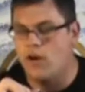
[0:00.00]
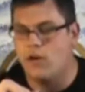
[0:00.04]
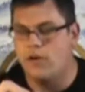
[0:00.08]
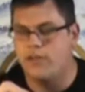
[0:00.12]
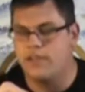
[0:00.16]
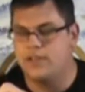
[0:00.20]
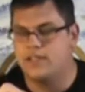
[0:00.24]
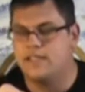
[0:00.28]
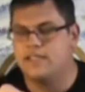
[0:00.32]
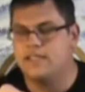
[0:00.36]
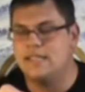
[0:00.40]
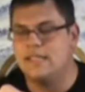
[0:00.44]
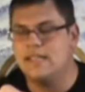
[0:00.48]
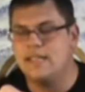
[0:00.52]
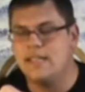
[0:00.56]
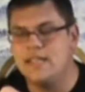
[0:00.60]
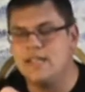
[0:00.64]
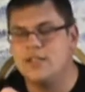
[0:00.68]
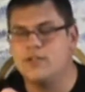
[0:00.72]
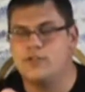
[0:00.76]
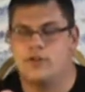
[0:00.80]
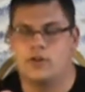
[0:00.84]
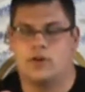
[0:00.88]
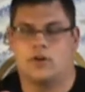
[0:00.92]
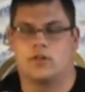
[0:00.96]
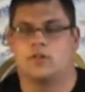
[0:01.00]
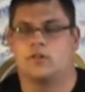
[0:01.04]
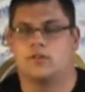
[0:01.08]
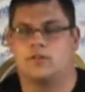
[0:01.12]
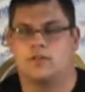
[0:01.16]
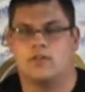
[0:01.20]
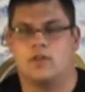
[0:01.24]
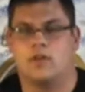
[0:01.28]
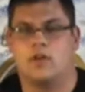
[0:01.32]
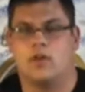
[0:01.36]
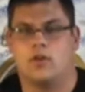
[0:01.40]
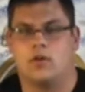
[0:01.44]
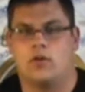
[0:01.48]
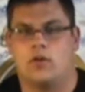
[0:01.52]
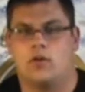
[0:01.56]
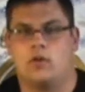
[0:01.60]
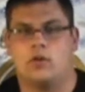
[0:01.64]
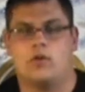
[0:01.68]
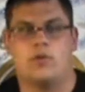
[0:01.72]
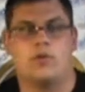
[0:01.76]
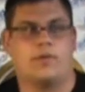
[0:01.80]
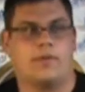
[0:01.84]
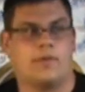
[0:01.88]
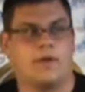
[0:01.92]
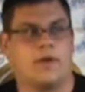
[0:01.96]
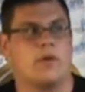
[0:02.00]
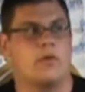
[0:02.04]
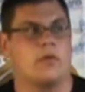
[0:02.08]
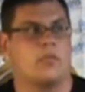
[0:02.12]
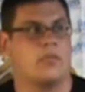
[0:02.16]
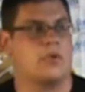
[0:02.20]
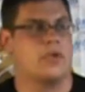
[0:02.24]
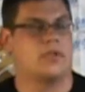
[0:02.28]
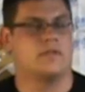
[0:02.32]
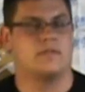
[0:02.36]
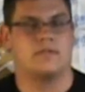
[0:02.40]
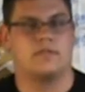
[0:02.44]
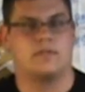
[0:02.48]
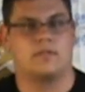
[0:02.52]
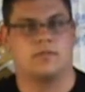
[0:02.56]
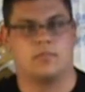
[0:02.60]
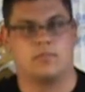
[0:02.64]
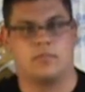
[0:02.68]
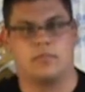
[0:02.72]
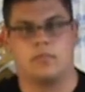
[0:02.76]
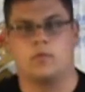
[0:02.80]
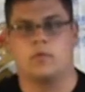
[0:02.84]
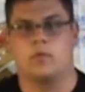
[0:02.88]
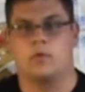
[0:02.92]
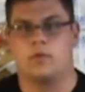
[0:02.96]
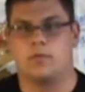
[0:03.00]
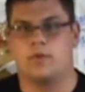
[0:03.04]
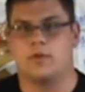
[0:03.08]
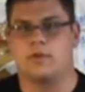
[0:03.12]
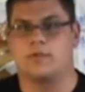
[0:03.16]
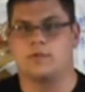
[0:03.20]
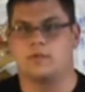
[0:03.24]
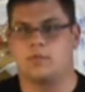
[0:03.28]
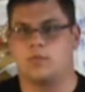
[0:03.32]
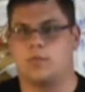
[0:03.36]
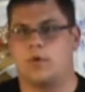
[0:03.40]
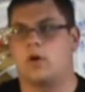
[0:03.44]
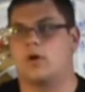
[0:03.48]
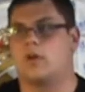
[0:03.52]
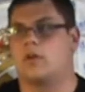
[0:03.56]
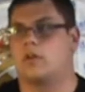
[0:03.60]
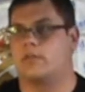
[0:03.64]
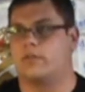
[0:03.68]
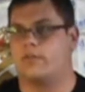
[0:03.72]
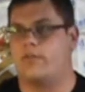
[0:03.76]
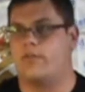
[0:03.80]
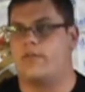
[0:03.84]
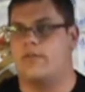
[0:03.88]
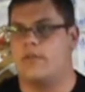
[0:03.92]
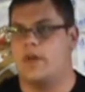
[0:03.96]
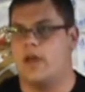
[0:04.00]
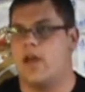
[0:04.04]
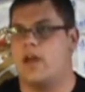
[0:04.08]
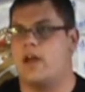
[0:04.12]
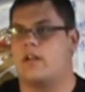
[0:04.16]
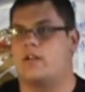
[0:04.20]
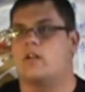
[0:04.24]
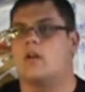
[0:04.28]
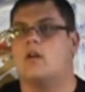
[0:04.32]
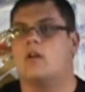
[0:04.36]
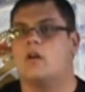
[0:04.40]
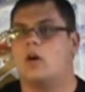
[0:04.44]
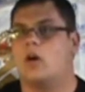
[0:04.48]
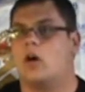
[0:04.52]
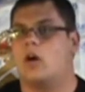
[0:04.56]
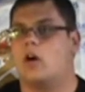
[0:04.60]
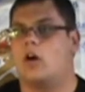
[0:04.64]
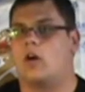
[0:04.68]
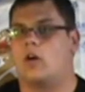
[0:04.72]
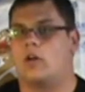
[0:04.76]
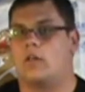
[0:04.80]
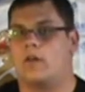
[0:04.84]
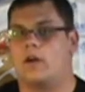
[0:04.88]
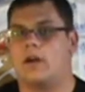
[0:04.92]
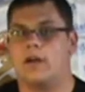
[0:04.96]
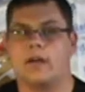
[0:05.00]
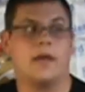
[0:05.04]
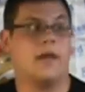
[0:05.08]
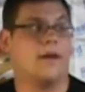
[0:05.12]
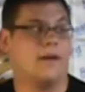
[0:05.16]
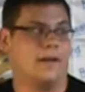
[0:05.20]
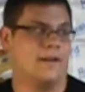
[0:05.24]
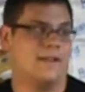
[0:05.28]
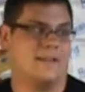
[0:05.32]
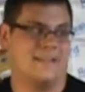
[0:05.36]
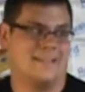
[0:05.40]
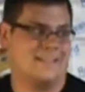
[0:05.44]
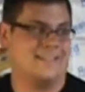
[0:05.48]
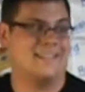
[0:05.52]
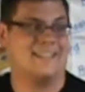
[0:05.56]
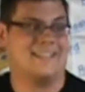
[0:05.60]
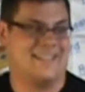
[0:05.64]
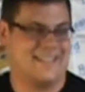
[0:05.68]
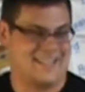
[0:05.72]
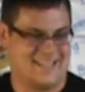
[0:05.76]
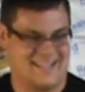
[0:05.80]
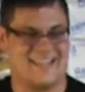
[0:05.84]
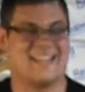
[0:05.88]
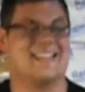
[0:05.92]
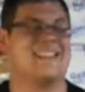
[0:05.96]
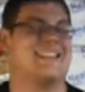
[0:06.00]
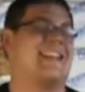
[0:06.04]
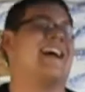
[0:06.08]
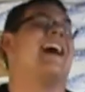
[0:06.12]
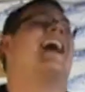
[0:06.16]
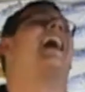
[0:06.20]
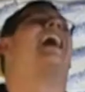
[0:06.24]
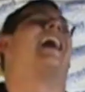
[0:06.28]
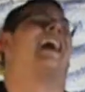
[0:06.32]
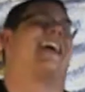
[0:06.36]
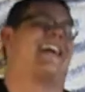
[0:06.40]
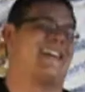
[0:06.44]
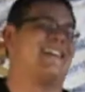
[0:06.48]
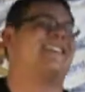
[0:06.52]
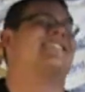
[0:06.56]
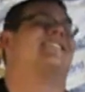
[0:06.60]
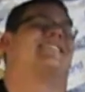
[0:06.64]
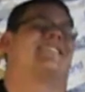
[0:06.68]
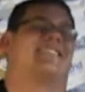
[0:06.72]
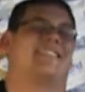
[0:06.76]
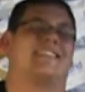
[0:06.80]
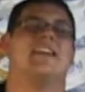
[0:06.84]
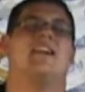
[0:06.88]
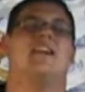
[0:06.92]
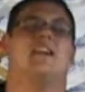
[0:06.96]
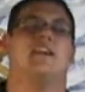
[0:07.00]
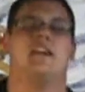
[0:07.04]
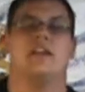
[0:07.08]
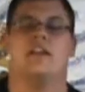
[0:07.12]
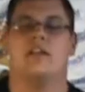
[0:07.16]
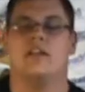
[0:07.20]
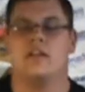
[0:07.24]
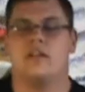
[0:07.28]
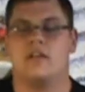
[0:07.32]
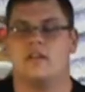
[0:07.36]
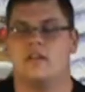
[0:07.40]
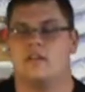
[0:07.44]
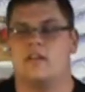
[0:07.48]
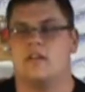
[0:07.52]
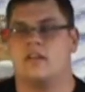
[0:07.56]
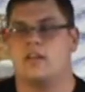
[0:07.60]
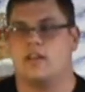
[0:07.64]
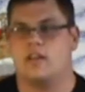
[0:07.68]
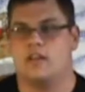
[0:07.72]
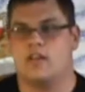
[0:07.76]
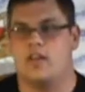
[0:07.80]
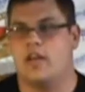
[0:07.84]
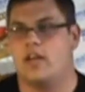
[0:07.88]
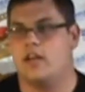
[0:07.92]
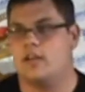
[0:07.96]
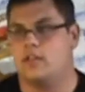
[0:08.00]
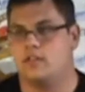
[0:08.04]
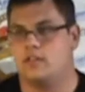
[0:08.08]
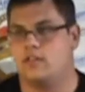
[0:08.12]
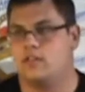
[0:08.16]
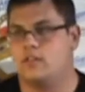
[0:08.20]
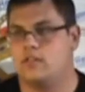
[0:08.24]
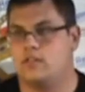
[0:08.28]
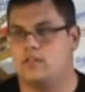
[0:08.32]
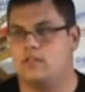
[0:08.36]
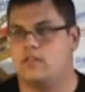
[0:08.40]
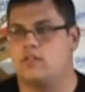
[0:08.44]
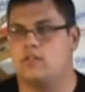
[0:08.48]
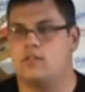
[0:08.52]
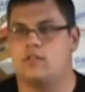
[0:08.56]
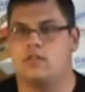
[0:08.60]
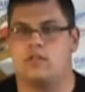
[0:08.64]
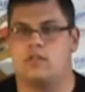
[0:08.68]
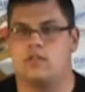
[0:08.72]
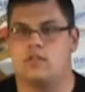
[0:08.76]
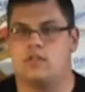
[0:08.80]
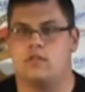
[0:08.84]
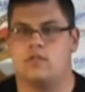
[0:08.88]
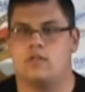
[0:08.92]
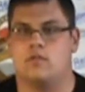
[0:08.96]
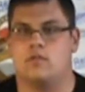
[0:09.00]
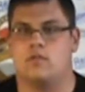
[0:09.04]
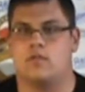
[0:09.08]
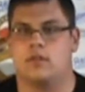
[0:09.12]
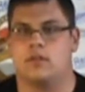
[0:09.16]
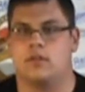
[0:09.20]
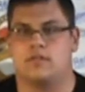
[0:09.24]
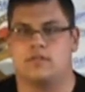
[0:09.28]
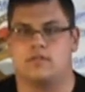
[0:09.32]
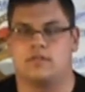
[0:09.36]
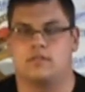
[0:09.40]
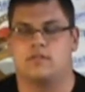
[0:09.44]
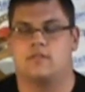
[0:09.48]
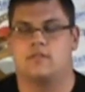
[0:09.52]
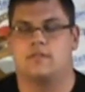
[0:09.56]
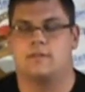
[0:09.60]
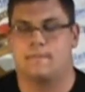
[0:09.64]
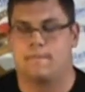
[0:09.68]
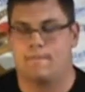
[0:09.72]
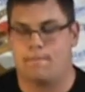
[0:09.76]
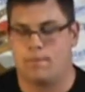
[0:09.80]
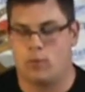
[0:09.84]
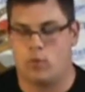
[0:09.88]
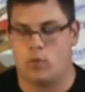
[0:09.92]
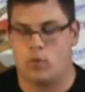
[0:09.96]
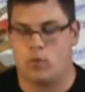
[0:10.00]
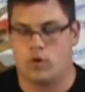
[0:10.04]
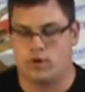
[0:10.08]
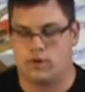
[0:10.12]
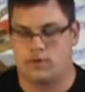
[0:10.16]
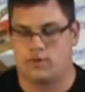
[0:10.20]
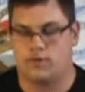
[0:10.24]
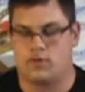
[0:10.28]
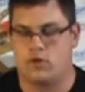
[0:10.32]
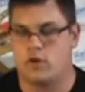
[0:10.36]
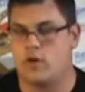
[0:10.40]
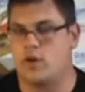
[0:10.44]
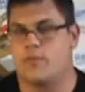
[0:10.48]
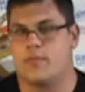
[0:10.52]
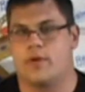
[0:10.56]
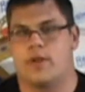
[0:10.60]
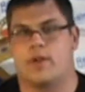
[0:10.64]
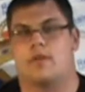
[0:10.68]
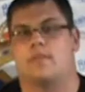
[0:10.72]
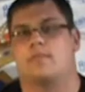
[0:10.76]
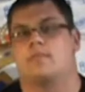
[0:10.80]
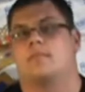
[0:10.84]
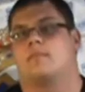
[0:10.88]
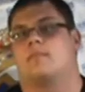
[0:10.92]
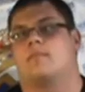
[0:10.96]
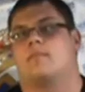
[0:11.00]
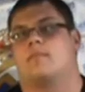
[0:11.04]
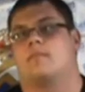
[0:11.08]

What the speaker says: all the teachers, who you'd think would be smarter than that, are like, nice. And you just want to scream at him.